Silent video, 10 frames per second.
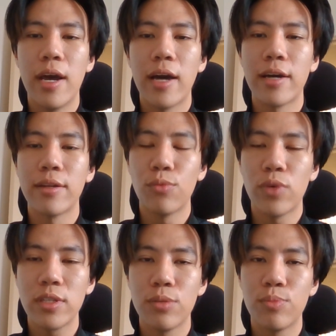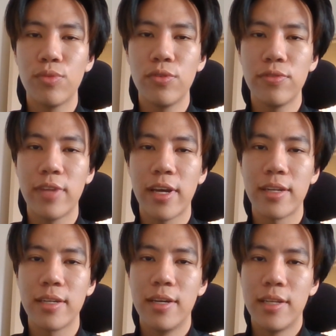and wanted to prove that
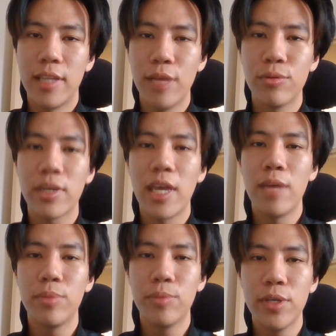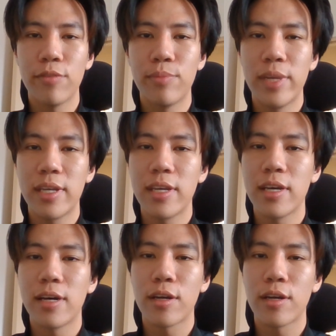they were capable of making a